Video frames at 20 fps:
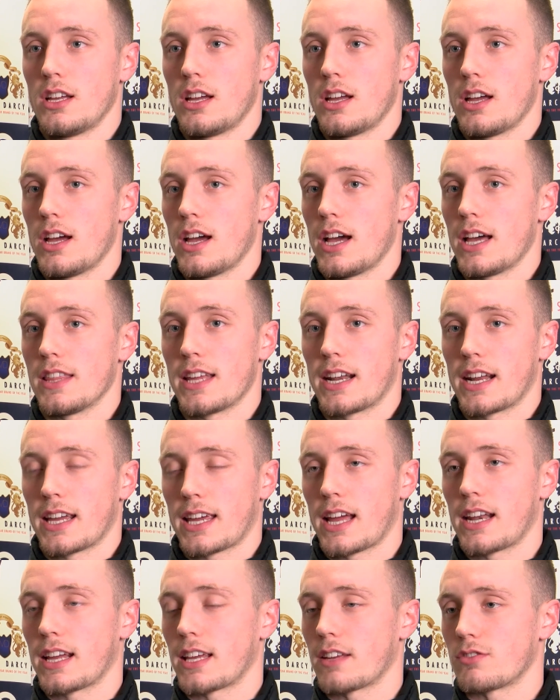And then
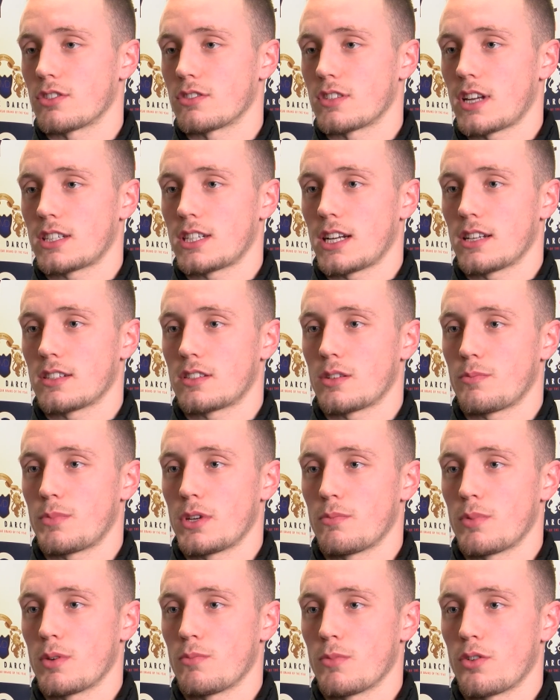again, it gives us that chance to
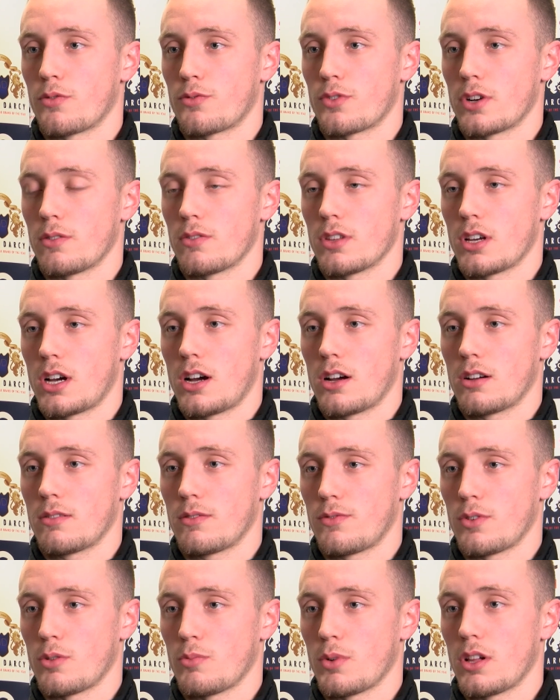be a bit more free with our
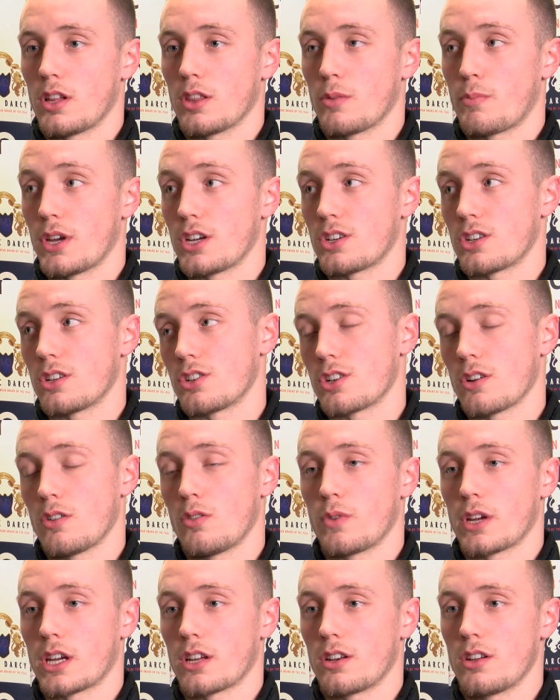football on the pitch and show
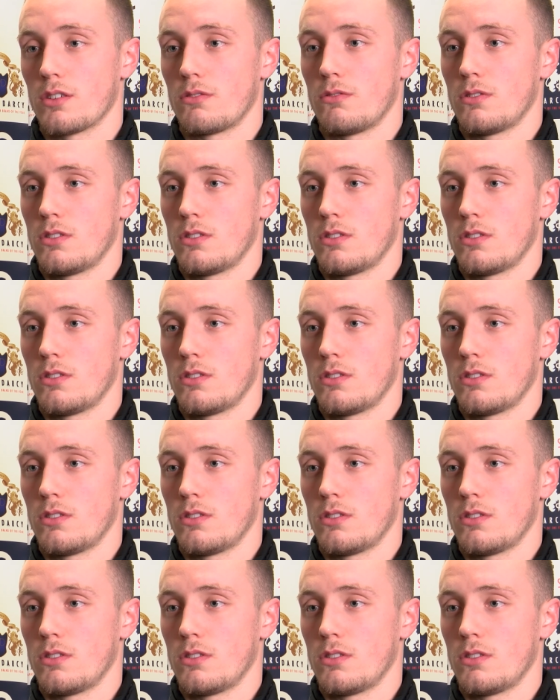what we can do.